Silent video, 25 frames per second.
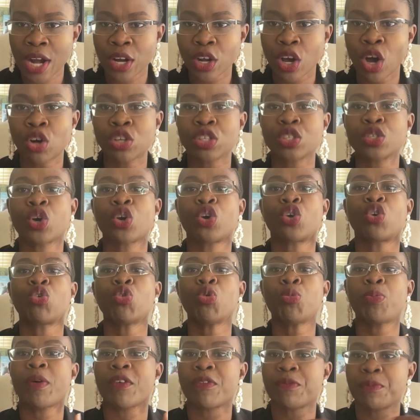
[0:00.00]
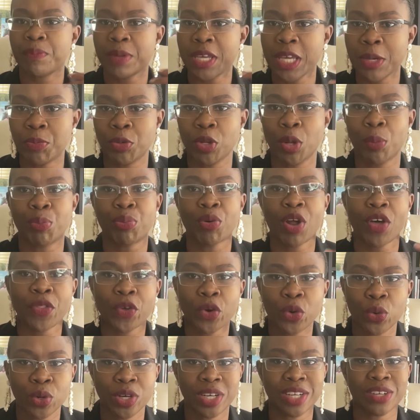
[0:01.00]
also a group of people, a
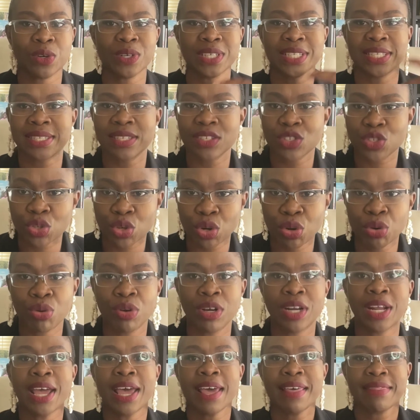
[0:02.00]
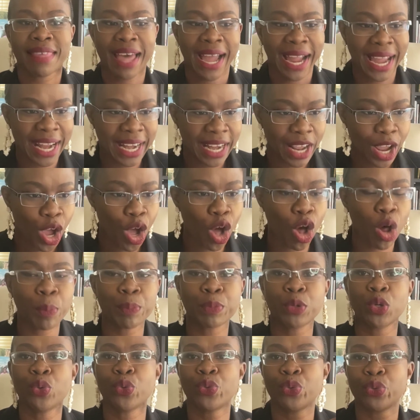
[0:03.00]
brotherhood or a sisterhood that can
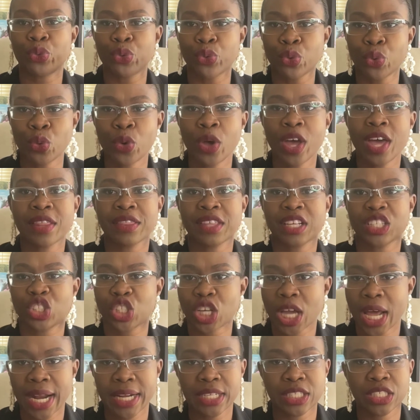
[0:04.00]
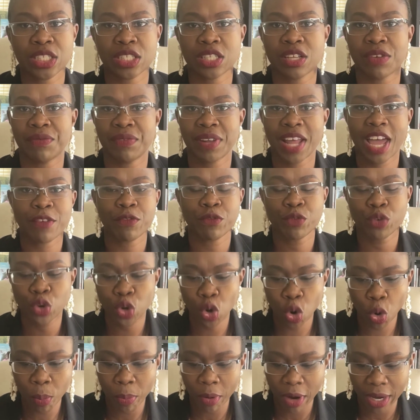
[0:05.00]
help you through the challenges of life.
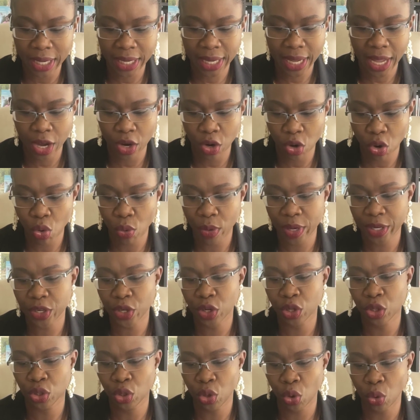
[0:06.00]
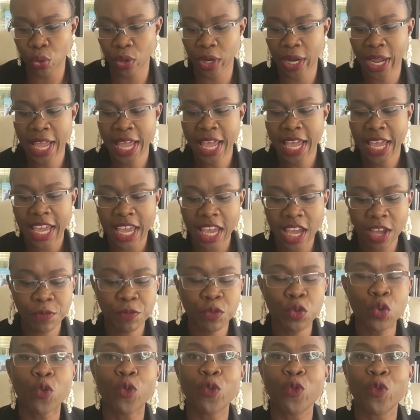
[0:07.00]
Nobody can go it alone.
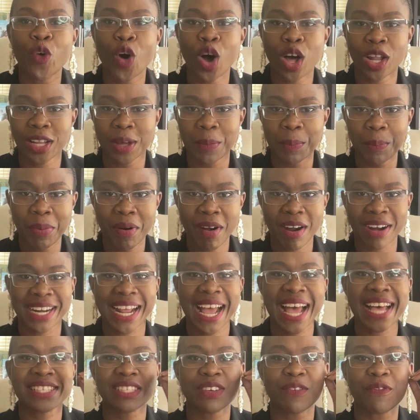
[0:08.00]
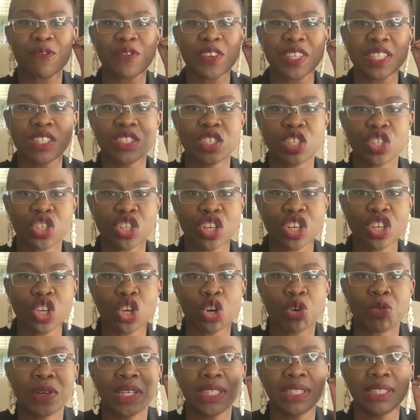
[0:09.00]
If you fall apart, as a physician,
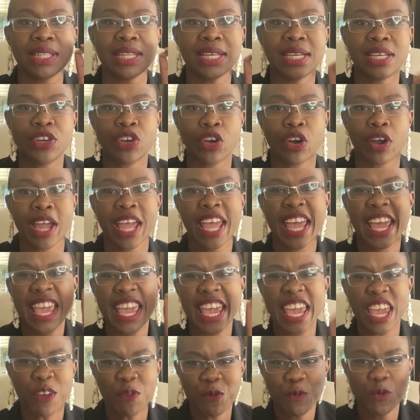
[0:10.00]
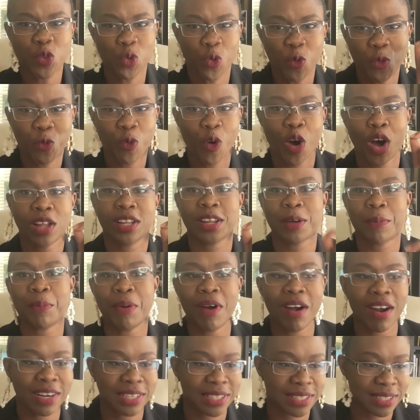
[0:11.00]
you're a leader. If you fall
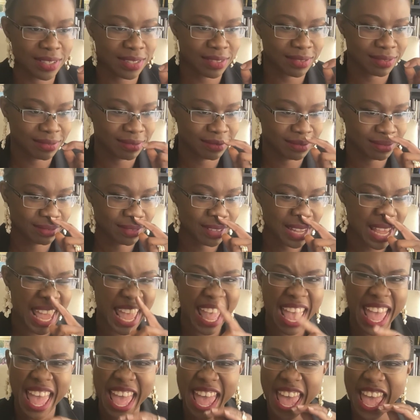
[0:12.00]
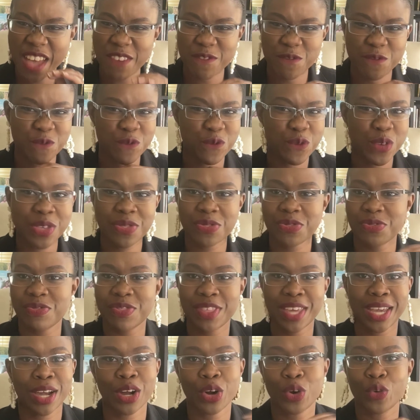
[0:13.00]
apart,
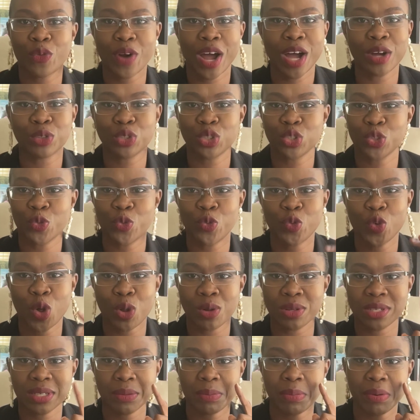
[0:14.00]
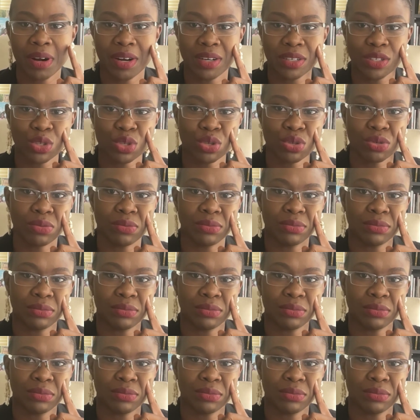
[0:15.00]
everything around you falls apart too.